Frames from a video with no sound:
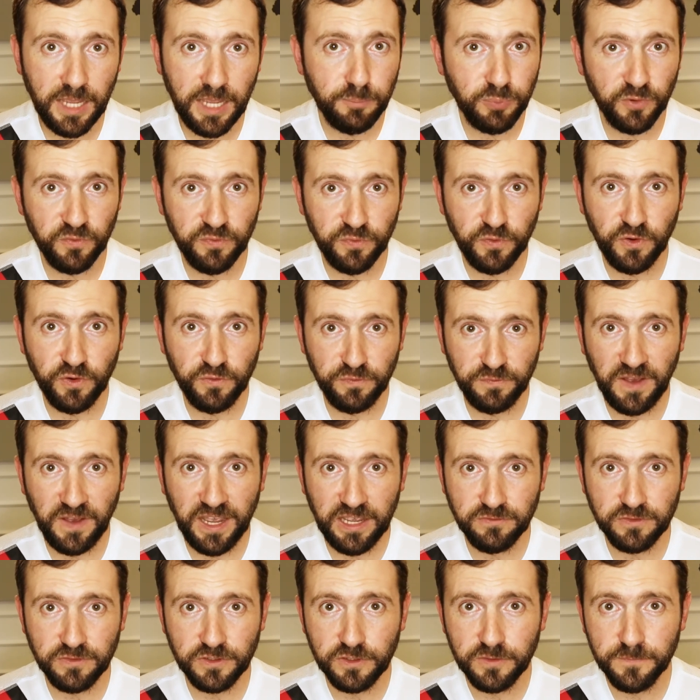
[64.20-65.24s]
I prefer
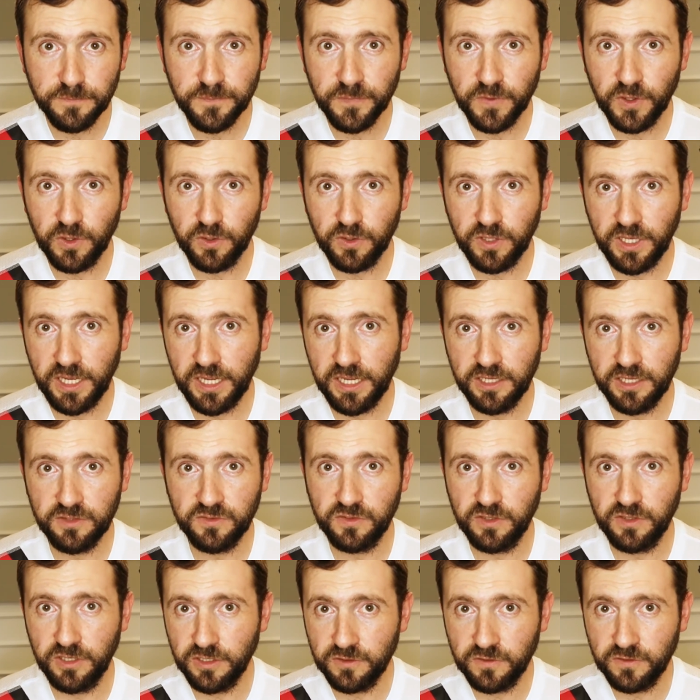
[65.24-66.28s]
Fiverr. Okay,
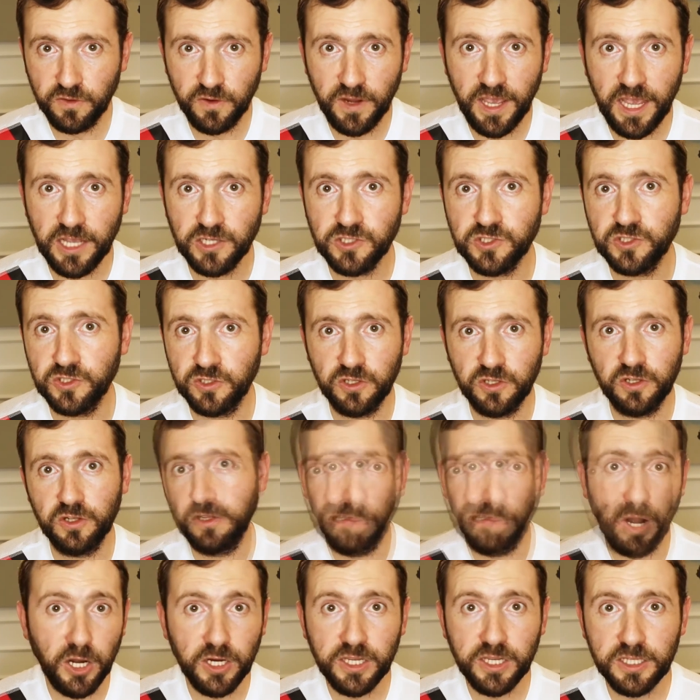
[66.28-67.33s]
it's an international
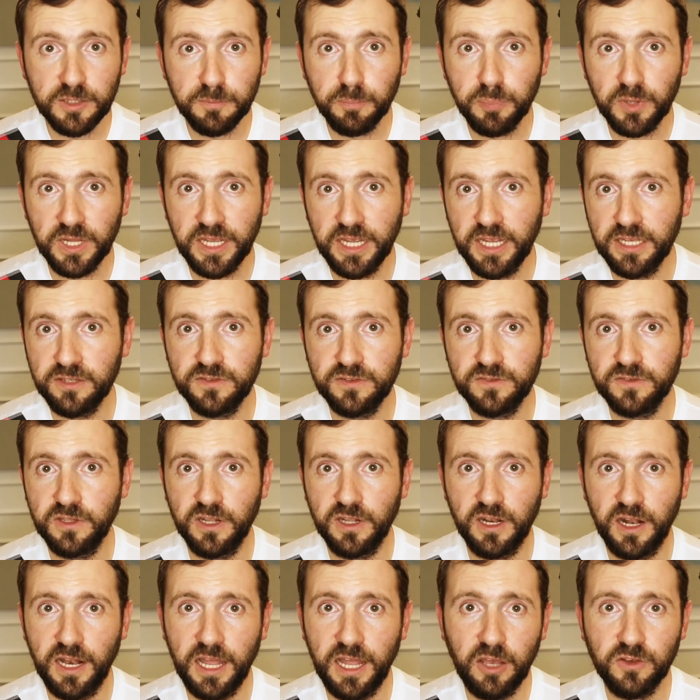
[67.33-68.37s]
marketplace
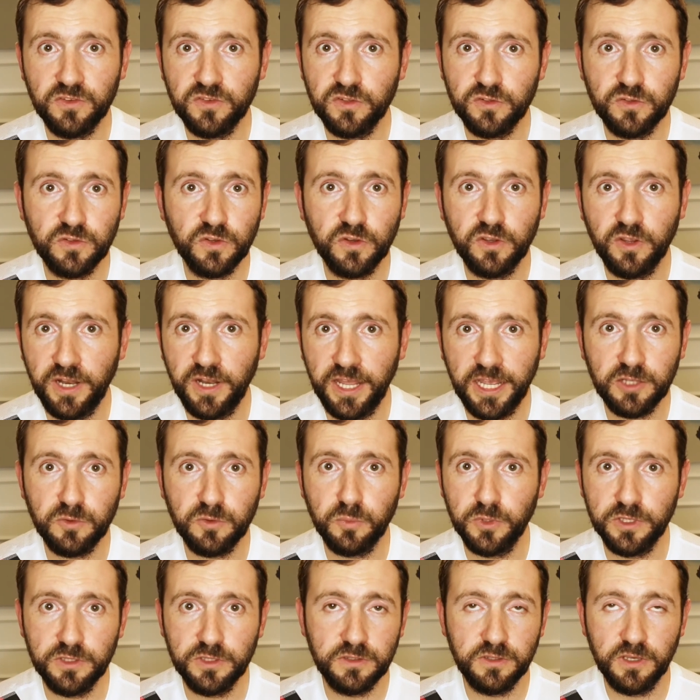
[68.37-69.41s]
that allows you to connect
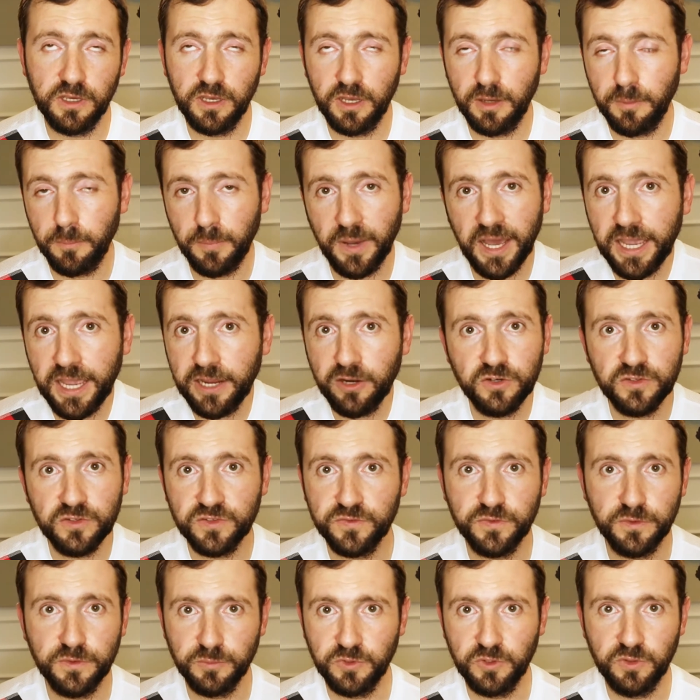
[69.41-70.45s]
with
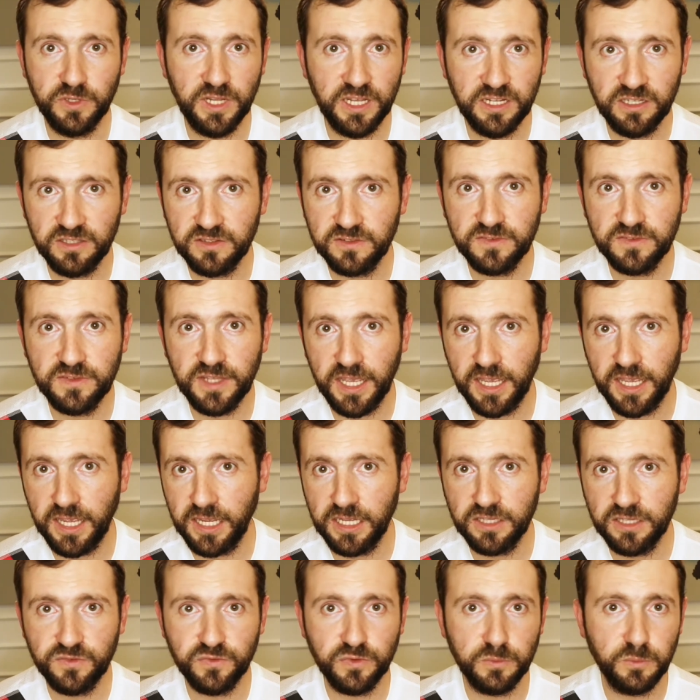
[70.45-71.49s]
buyers from the United
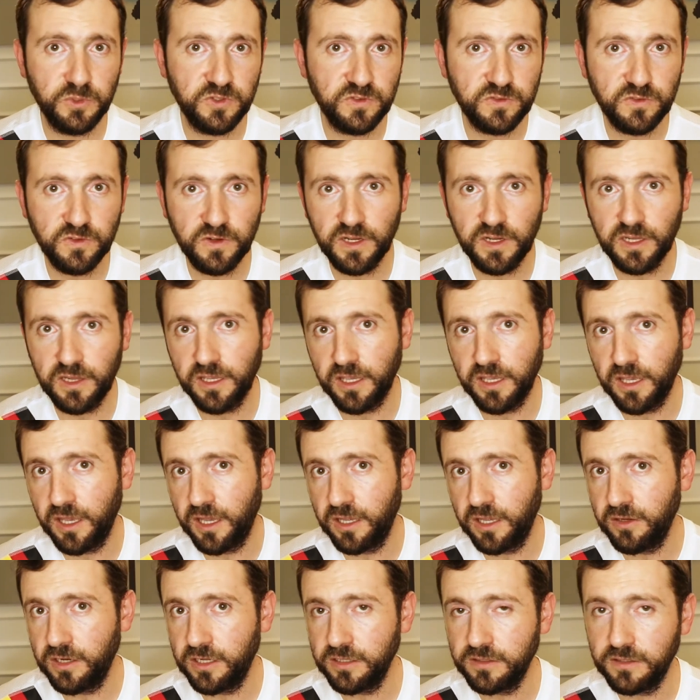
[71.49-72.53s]
States, from
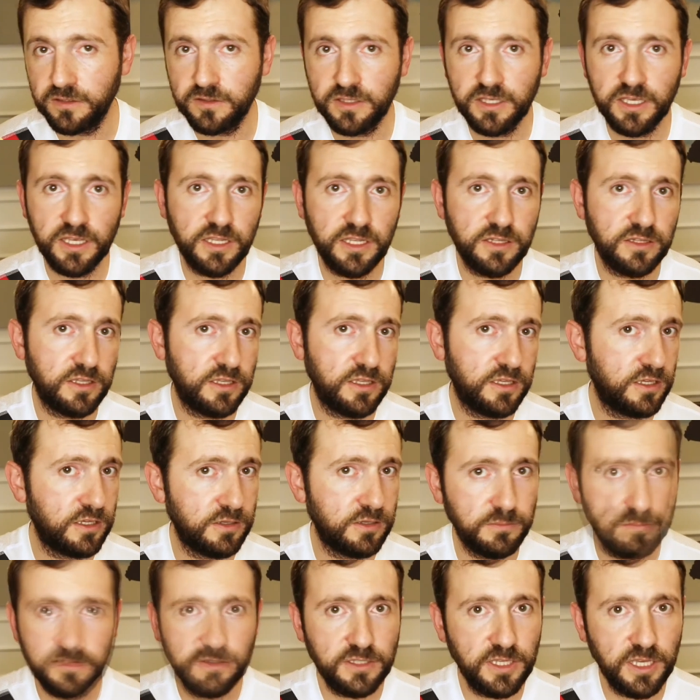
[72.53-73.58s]
Australia, United
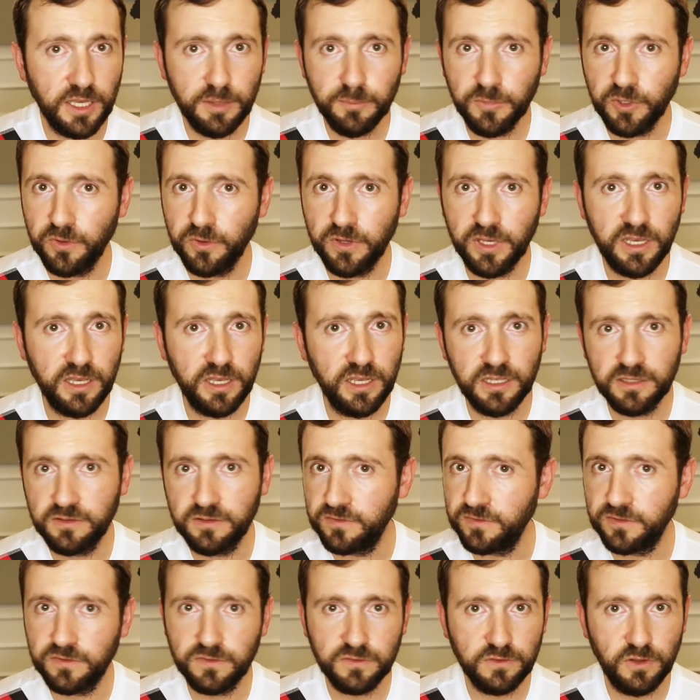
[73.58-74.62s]
Kingdom, the
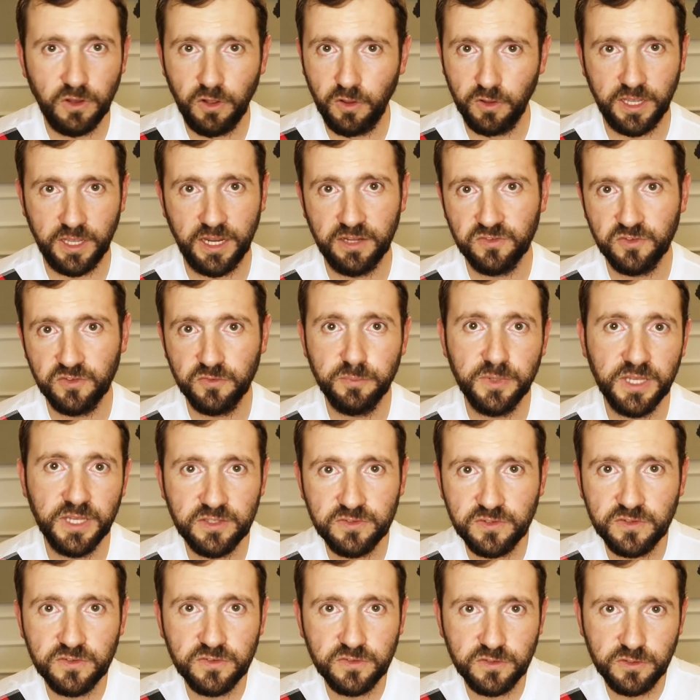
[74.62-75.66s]
Emirates, all kinds of
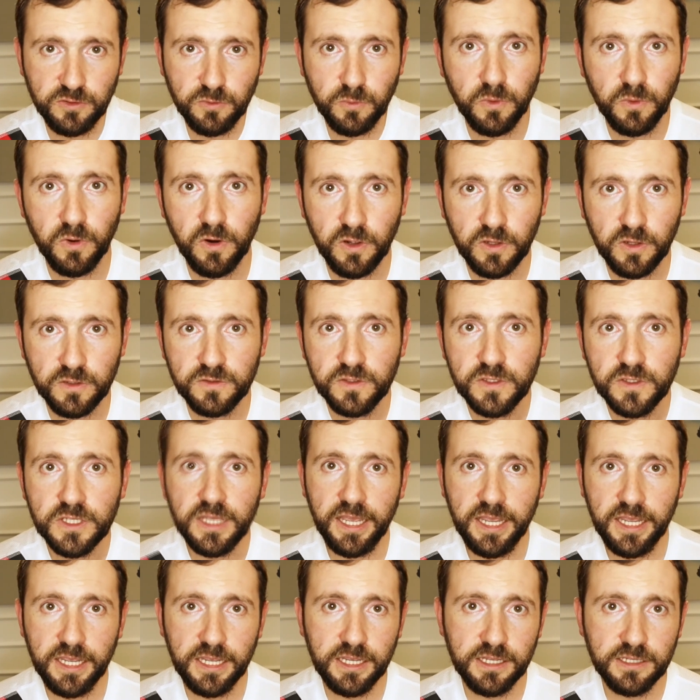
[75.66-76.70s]
places in the world.
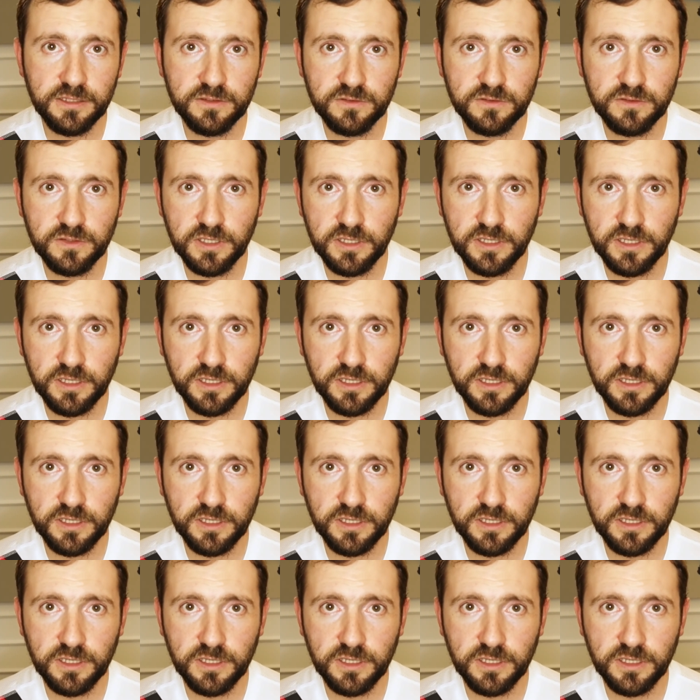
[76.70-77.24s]
And